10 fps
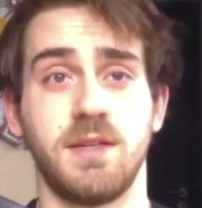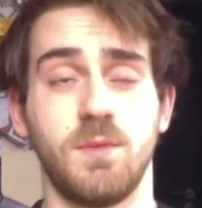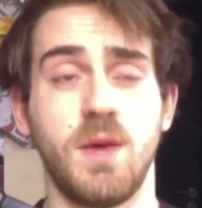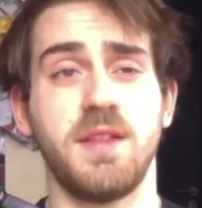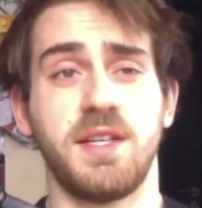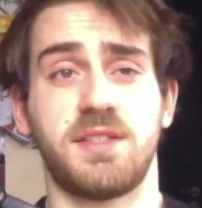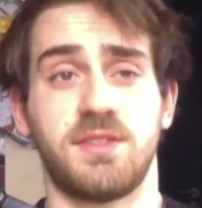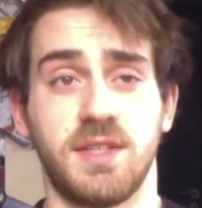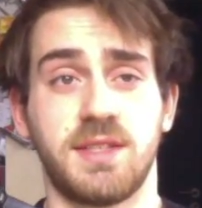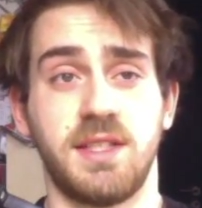While this
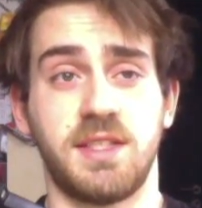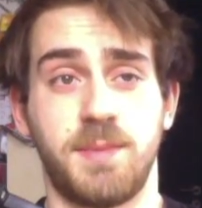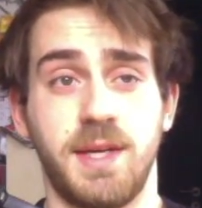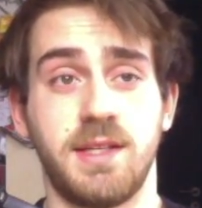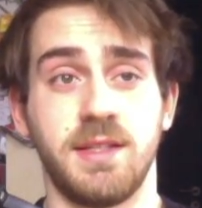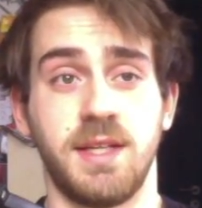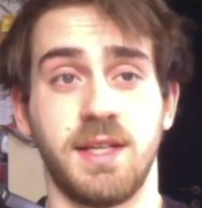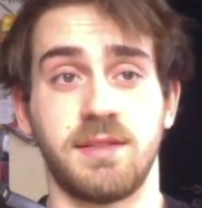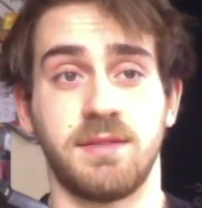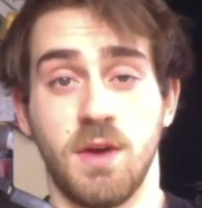strictly speaking
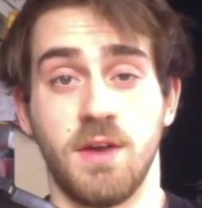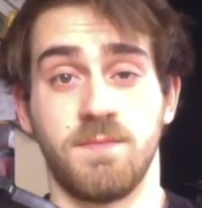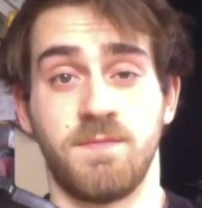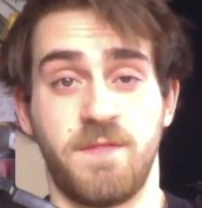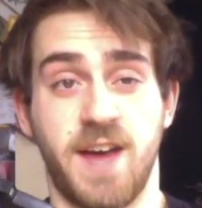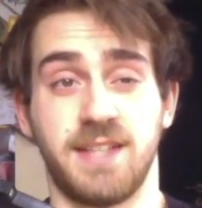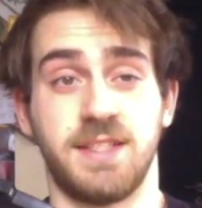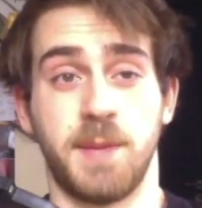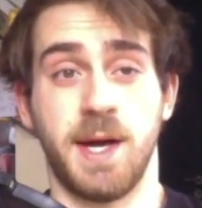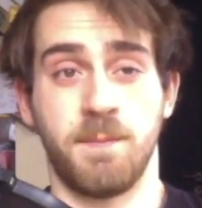isn't a fact about